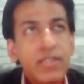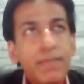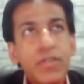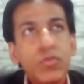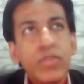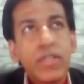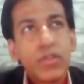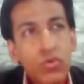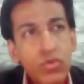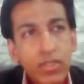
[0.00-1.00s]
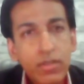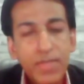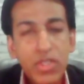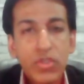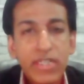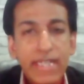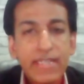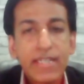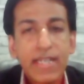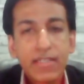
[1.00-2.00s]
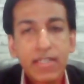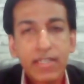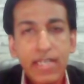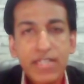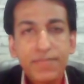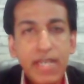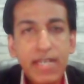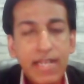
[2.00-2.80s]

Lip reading: Number two, they grow the community and they get the cash back,